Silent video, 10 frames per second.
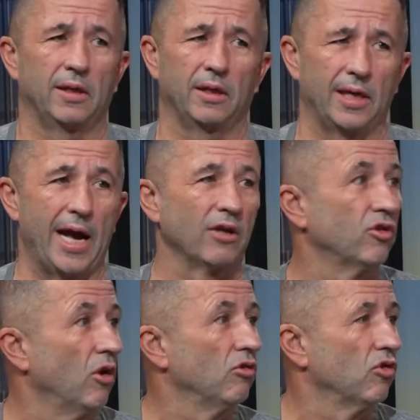Cars
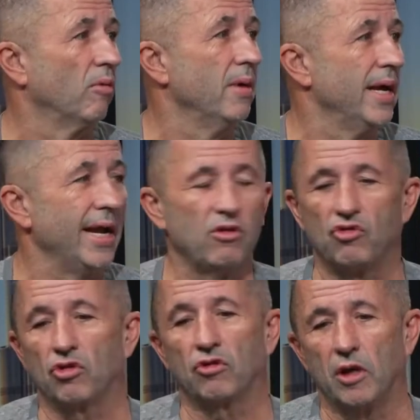don't stop. It's
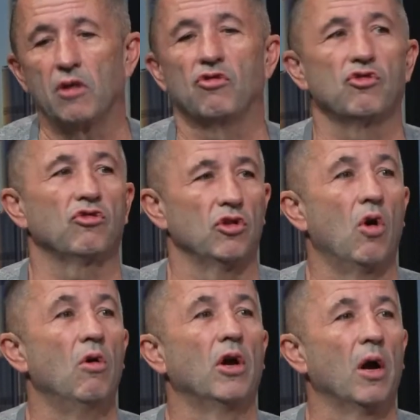just an
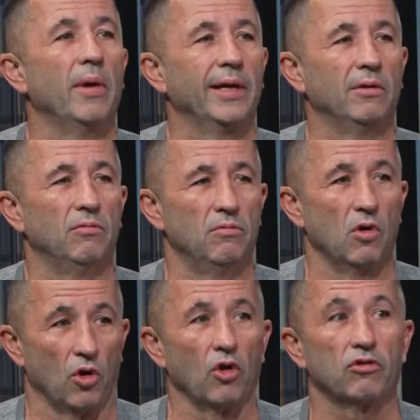ongoing
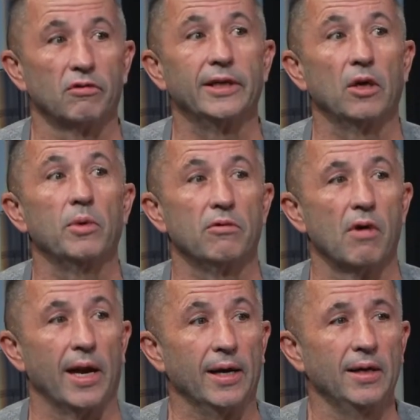lottery that we
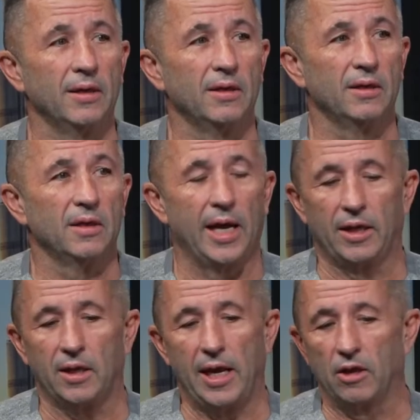run,
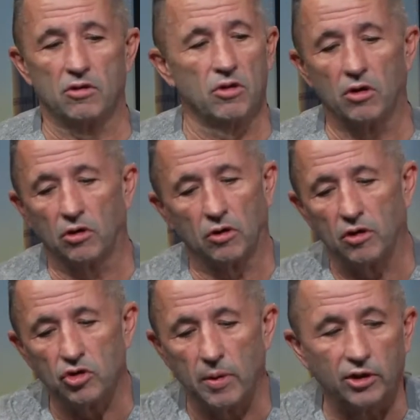and it's not a good
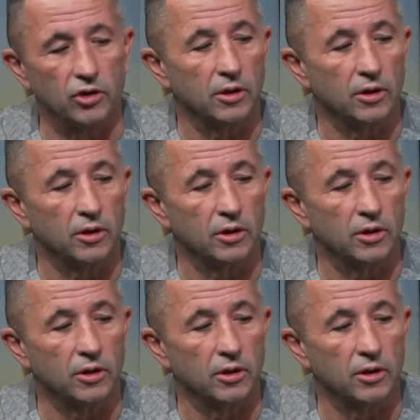situation.